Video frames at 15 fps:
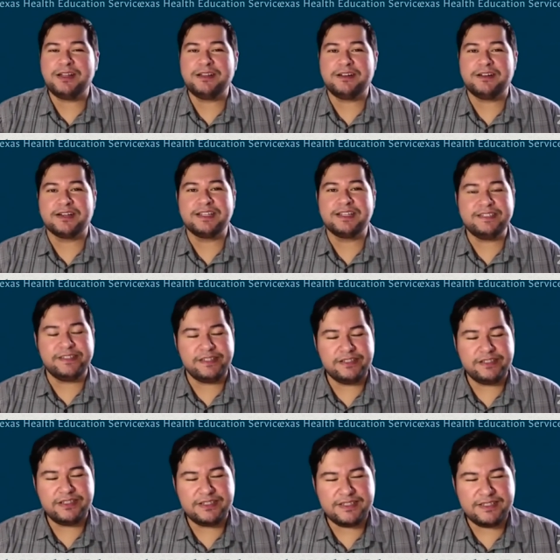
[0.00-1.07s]
and there are
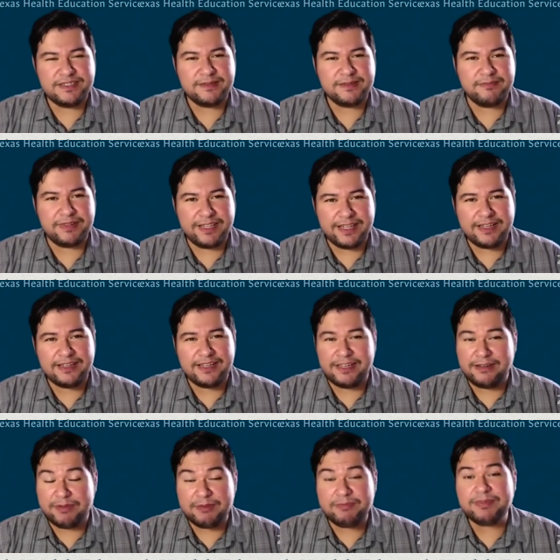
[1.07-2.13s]
contingencies in, plan-
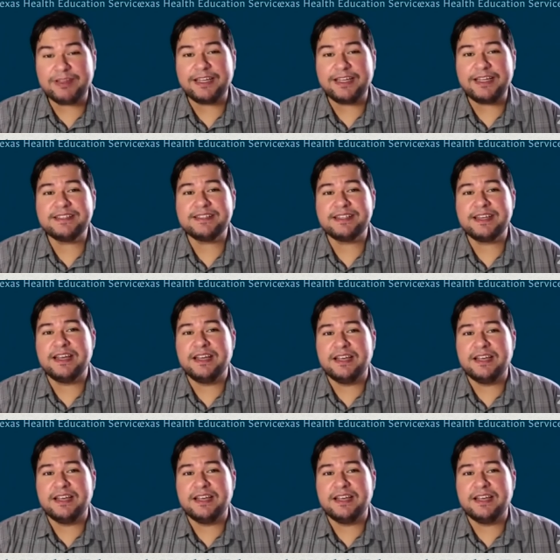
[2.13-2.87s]
in, in place